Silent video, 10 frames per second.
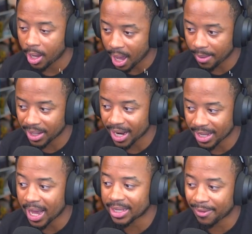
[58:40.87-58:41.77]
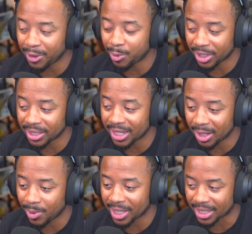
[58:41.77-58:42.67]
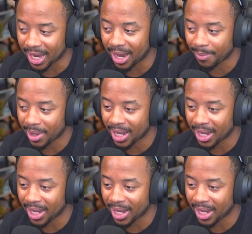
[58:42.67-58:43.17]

I mean, I definitely would continue with this game.